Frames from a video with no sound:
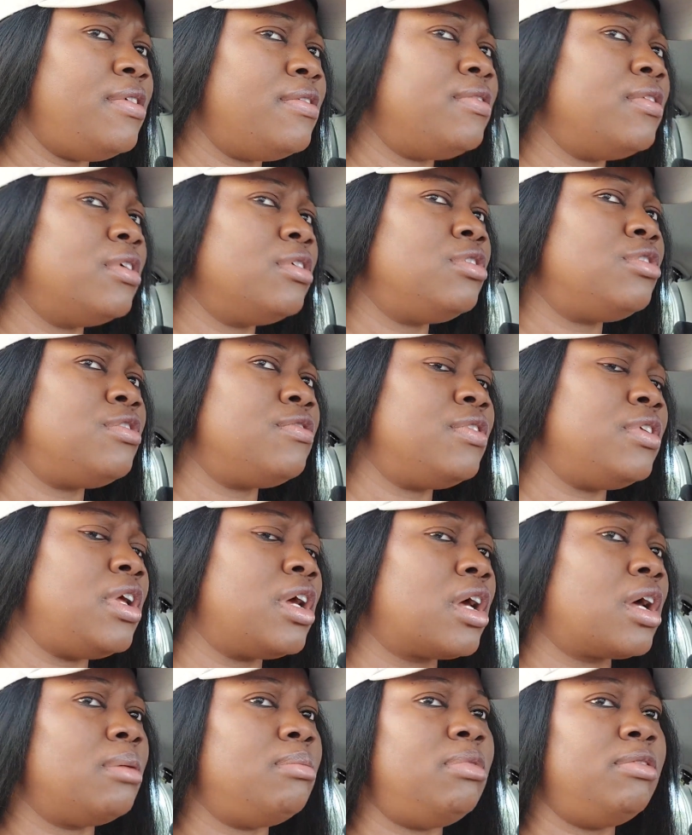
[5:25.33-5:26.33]
you've not driven
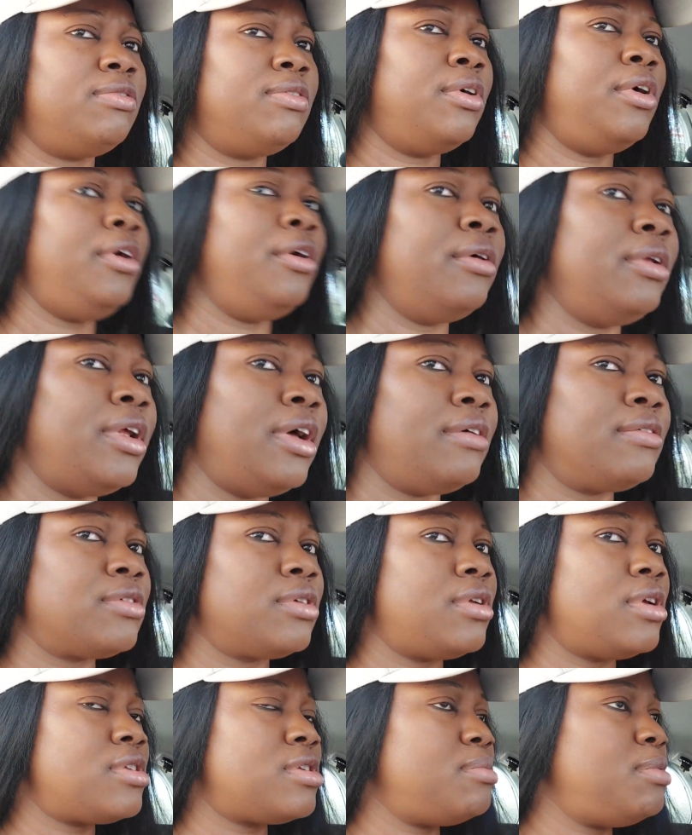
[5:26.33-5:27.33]
a car before in your life,
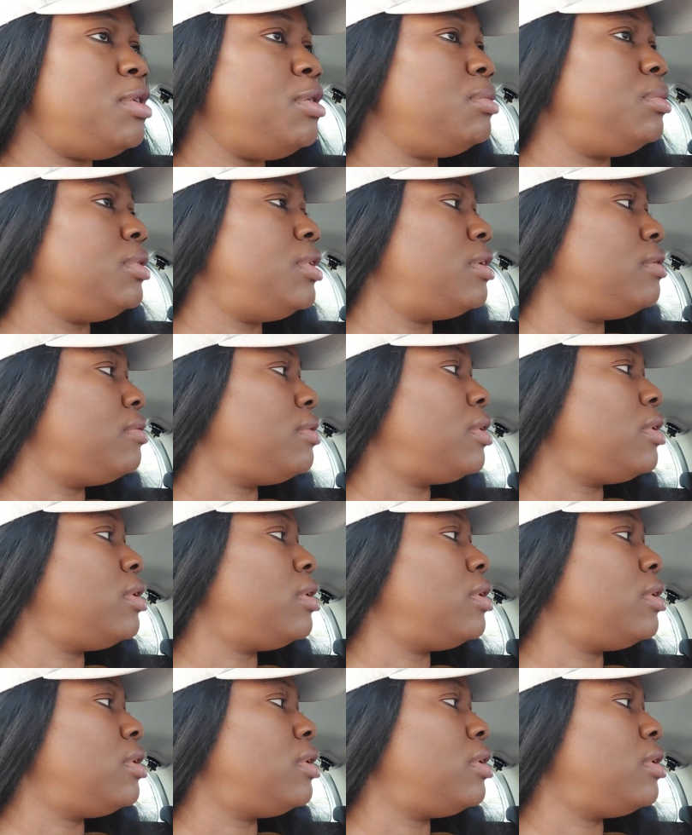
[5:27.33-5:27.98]
so does it mean you will never?